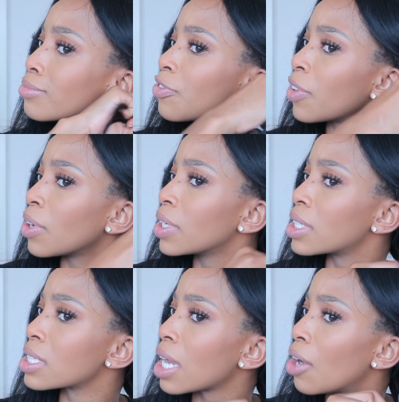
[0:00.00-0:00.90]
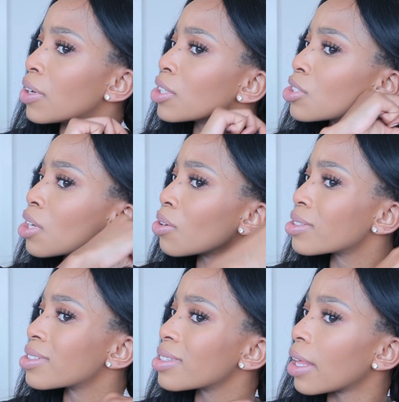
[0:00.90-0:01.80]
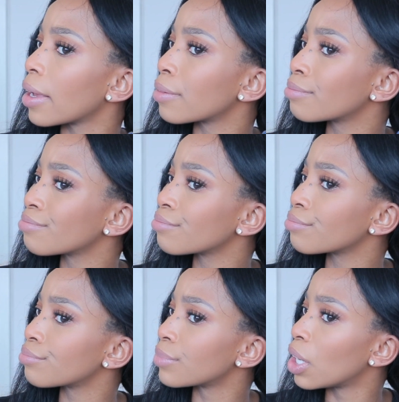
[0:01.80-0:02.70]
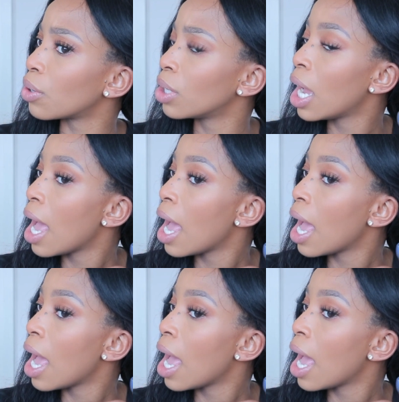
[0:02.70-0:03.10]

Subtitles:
very discouraged. I was just like, no.